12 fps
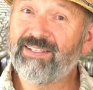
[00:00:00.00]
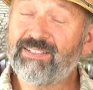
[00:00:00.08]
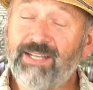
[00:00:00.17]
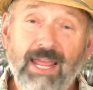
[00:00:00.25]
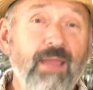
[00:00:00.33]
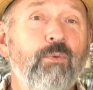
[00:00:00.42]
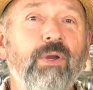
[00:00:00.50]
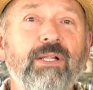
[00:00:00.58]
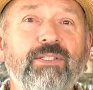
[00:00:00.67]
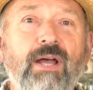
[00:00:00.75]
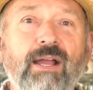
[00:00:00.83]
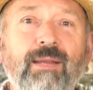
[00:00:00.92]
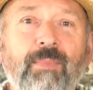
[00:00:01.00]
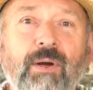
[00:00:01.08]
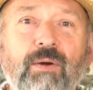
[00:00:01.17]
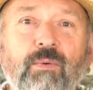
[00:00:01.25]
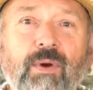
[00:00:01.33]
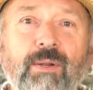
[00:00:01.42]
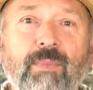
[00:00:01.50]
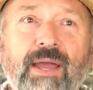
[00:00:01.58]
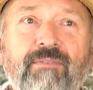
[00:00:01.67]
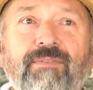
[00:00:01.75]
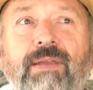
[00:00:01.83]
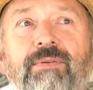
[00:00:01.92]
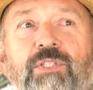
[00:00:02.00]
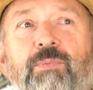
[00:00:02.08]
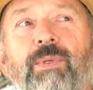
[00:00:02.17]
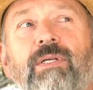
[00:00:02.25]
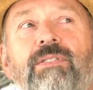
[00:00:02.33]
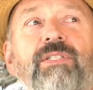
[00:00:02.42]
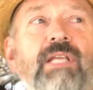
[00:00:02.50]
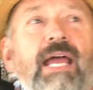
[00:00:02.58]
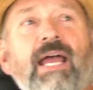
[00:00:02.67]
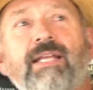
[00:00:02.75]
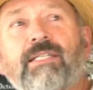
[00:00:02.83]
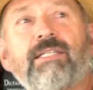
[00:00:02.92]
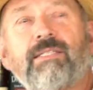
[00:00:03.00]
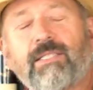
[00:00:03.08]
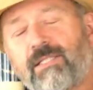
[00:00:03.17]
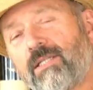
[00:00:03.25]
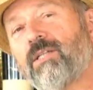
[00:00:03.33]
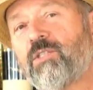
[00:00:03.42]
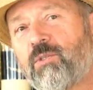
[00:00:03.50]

Today, we're going to talk about one of my favorite spirits. It's a distilled